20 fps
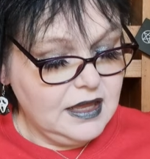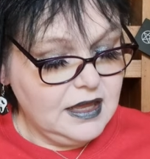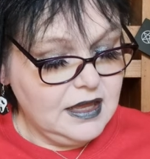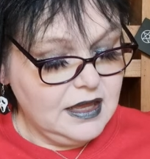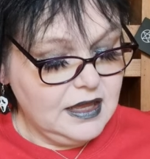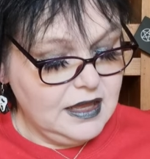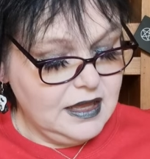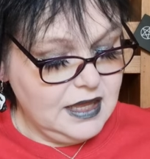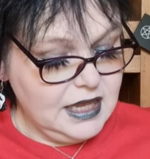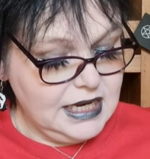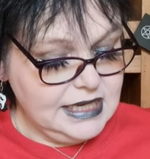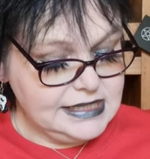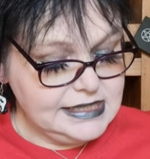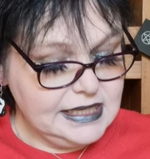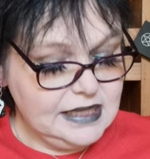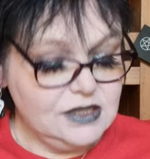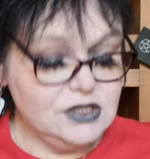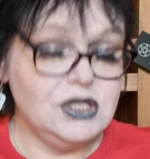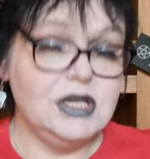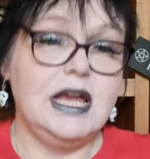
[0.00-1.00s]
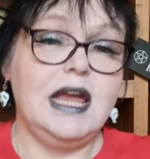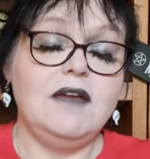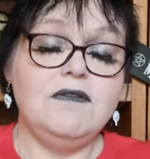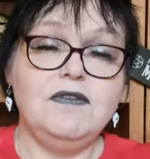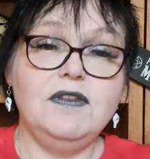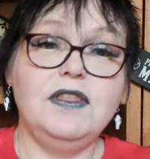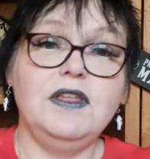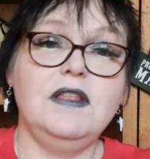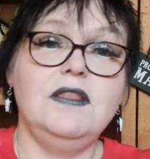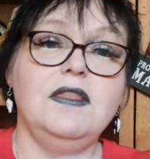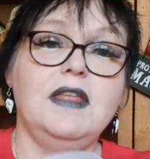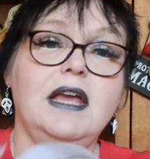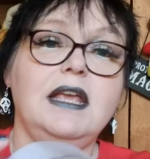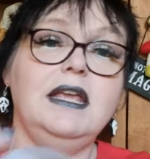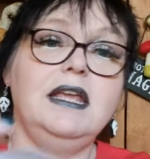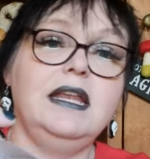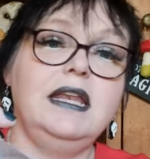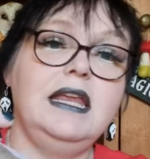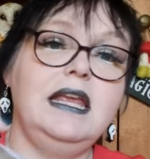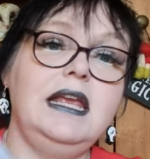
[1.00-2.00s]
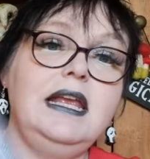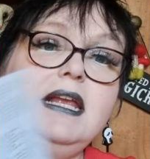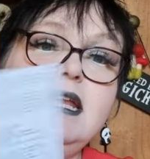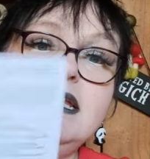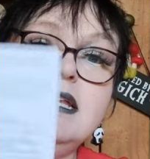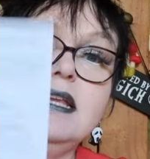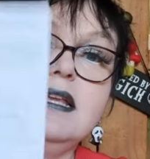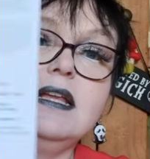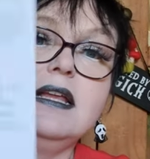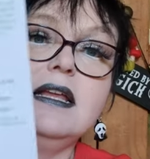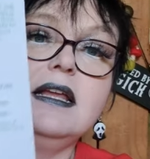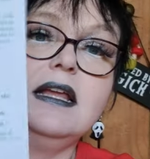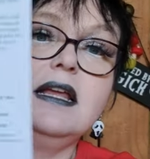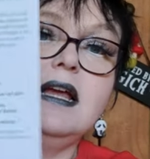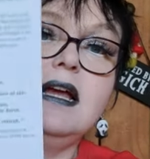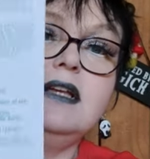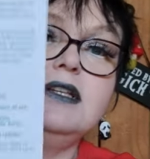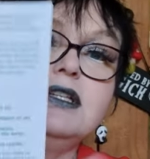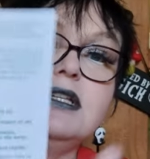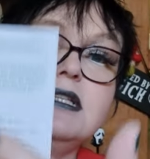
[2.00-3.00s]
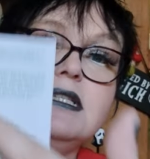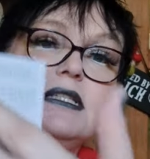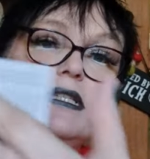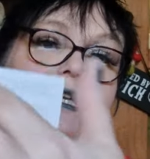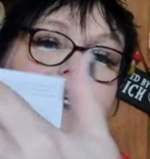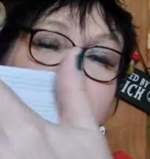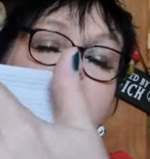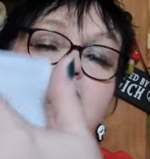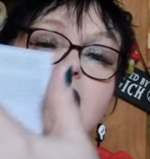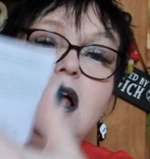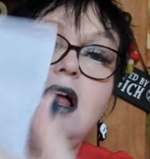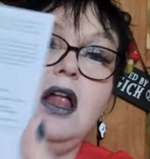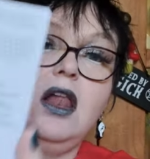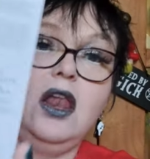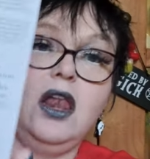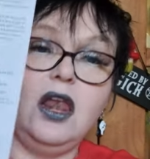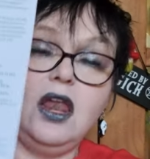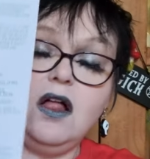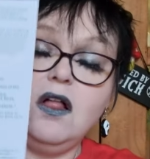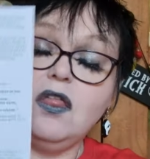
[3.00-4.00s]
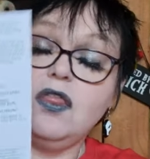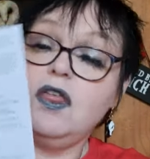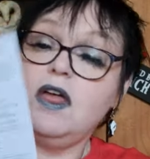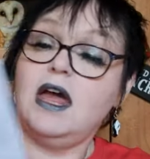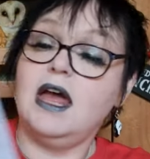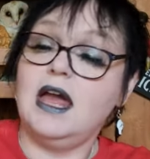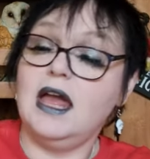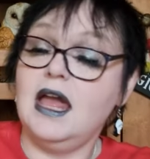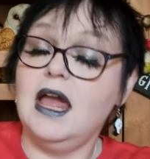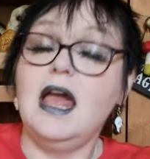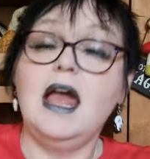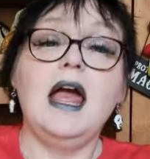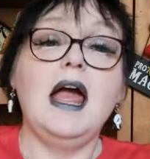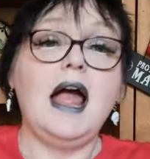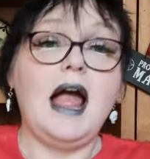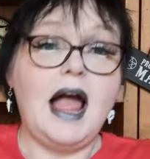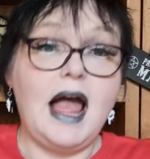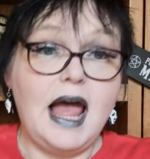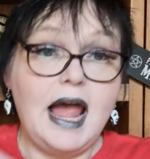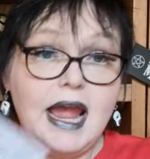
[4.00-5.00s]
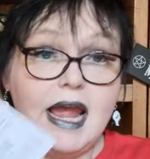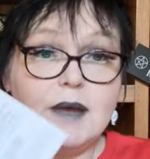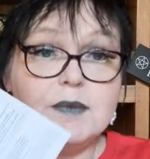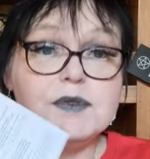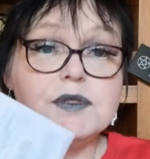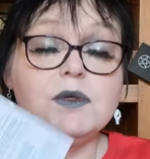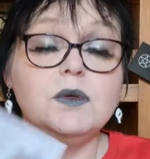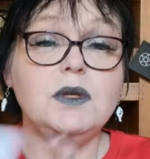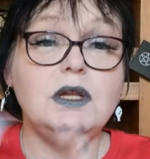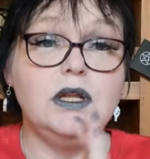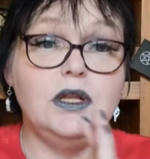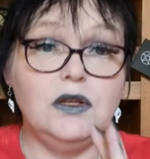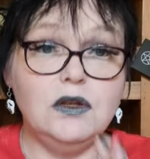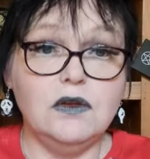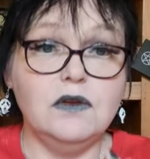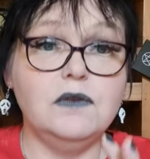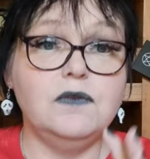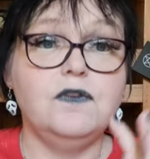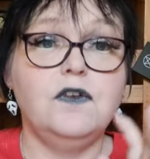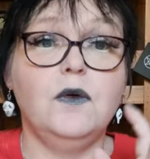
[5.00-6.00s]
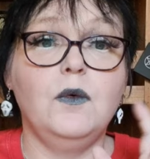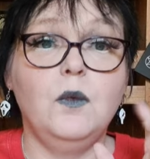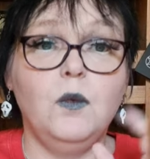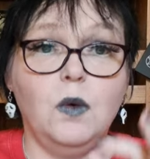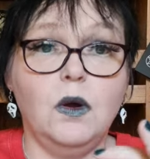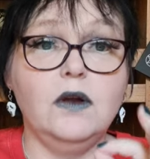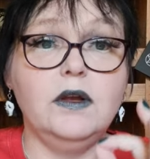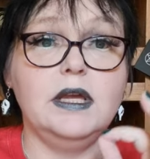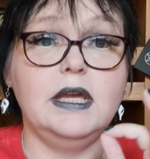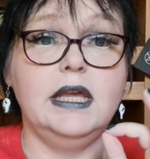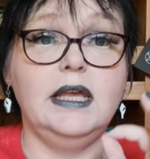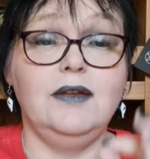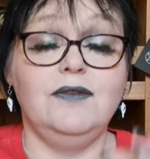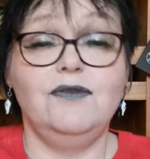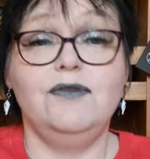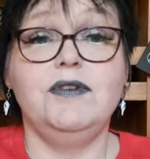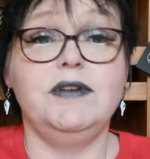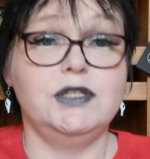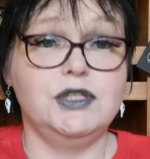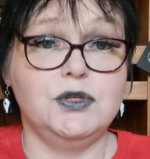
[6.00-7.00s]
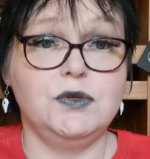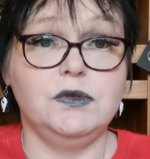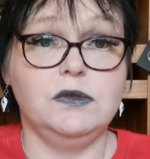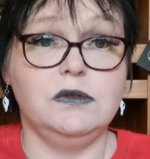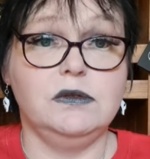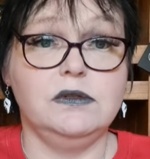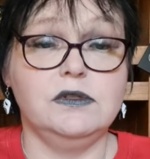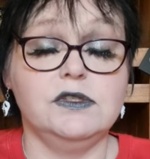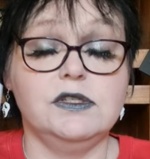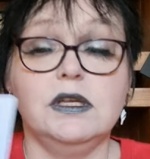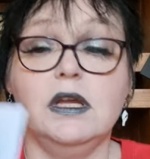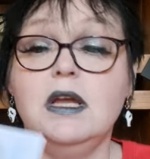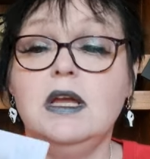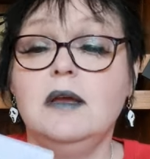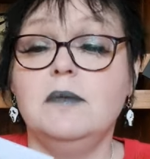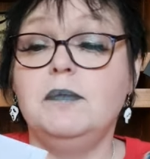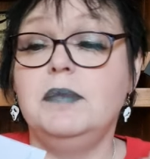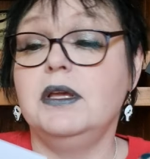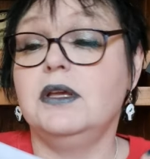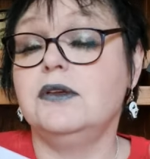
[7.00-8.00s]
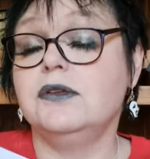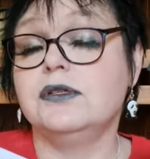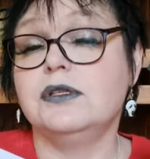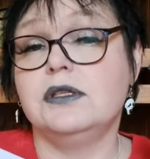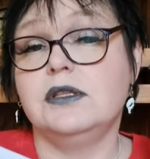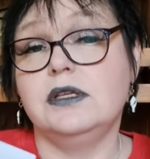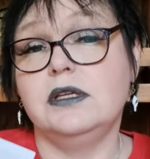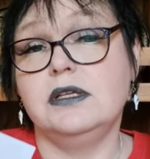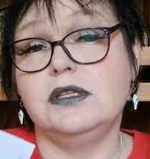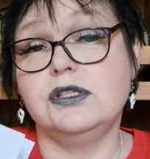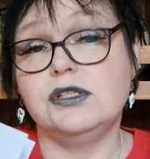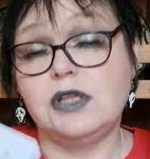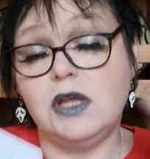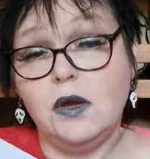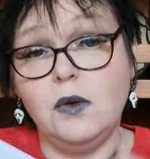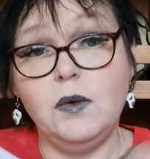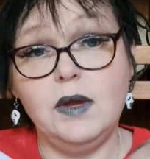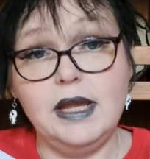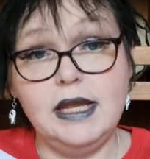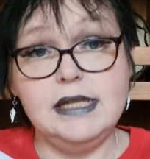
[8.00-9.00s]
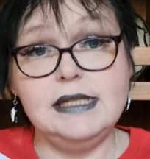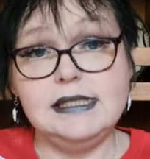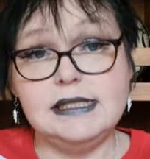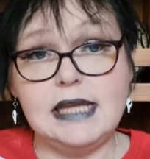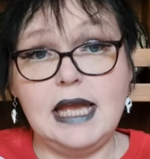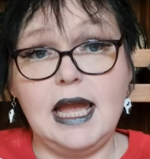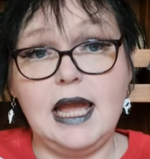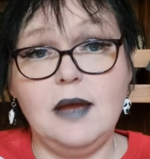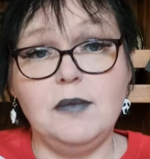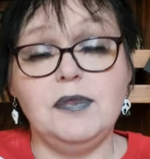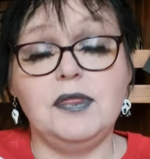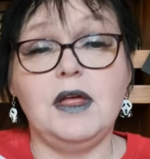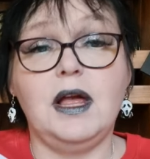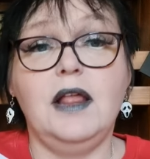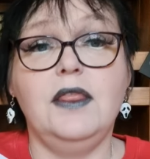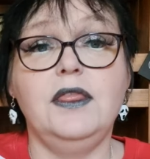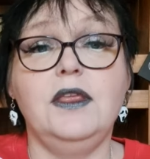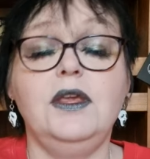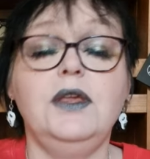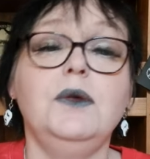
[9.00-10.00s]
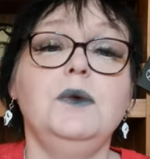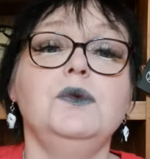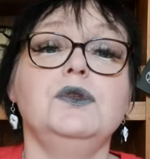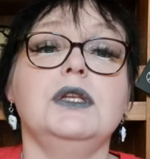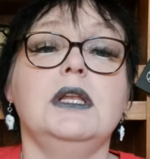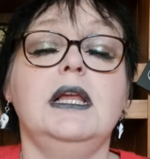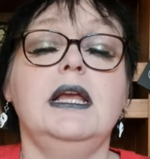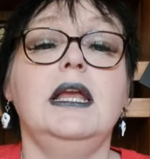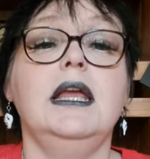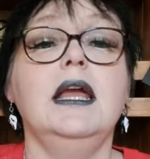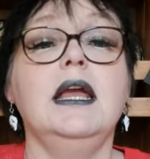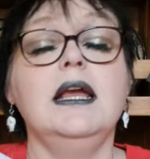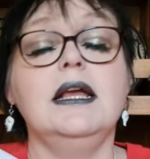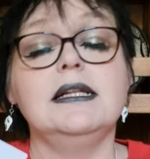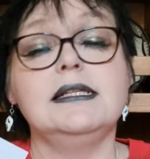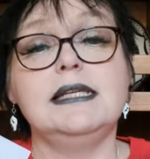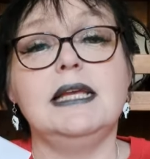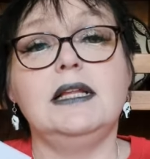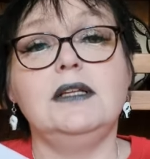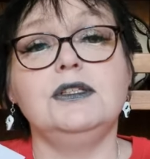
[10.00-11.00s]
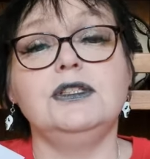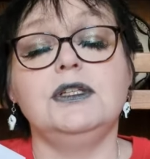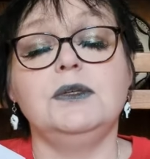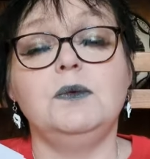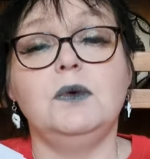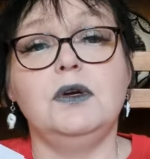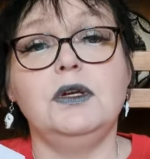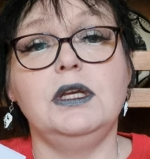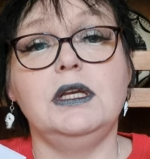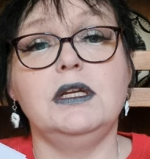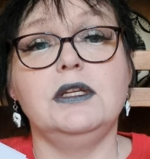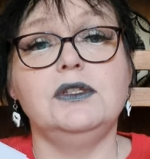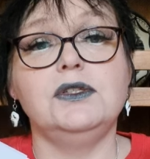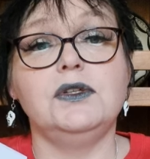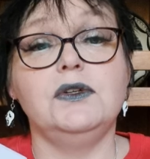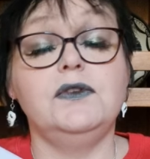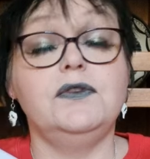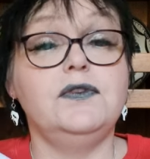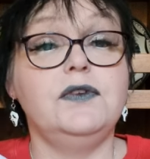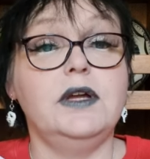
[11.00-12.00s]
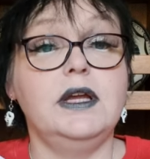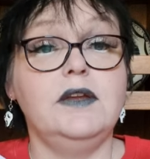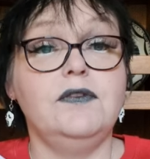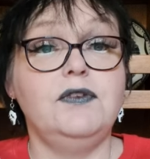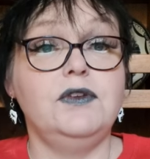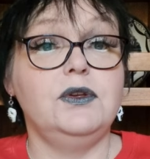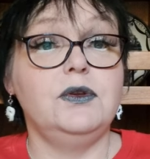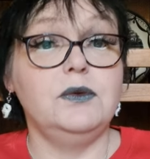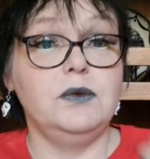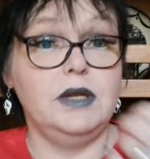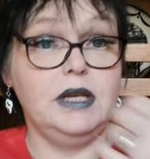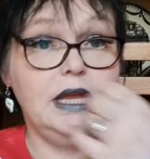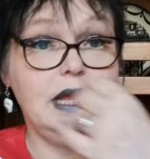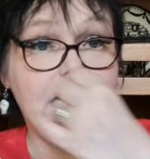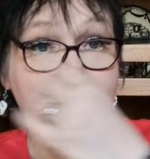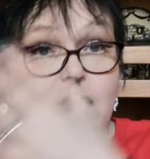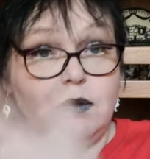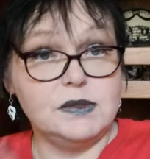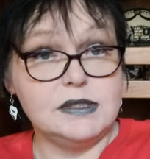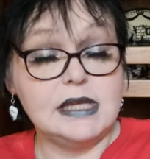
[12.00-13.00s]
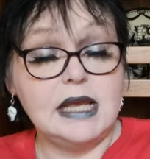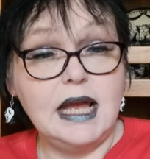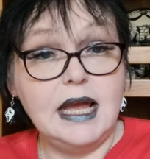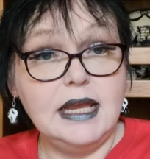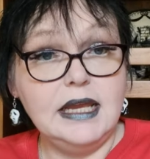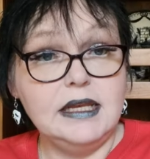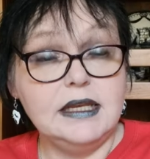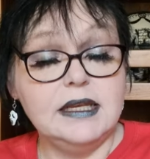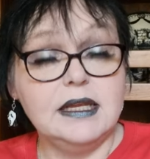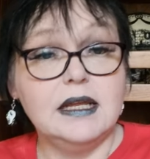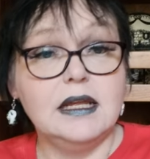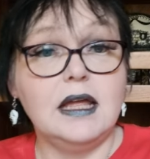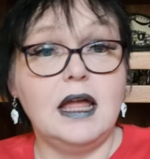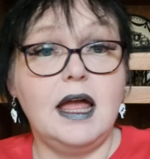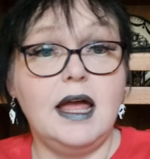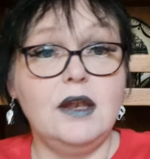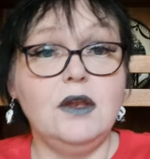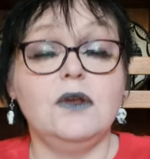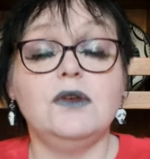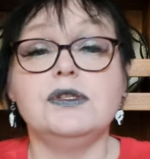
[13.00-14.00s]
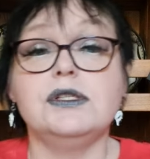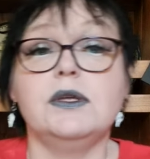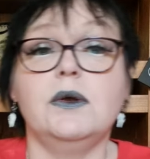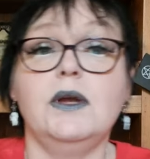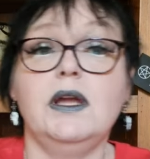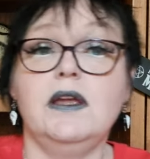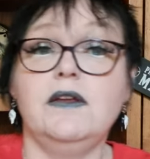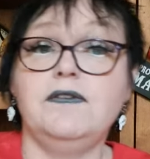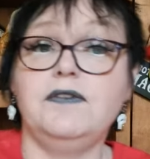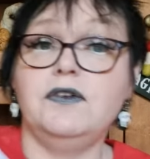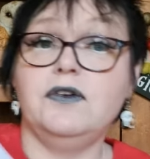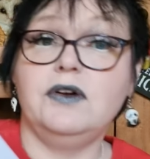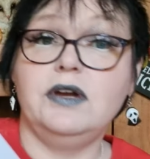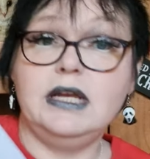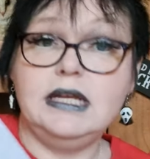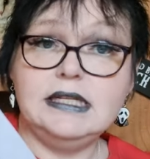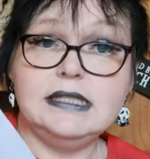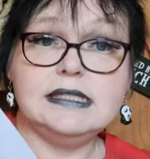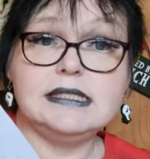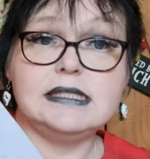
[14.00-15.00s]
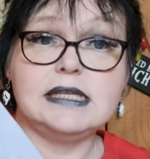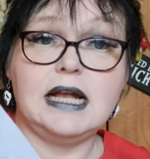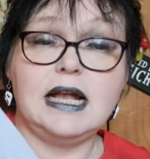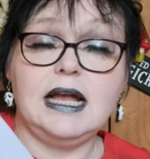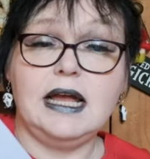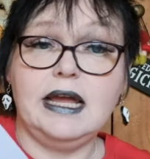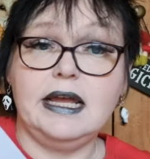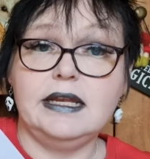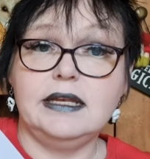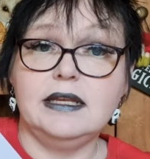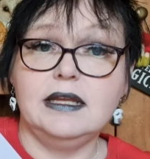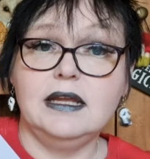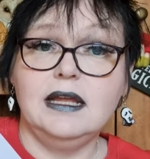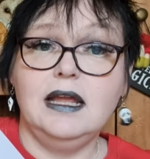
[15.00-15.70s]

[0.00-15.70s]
And it tells you everything that you need. As you can see, a lot there. I absolutely love Wonky rituals because they're so in-depth, and they usually tells you what you can do for if you're doing it outside and also if you're inside.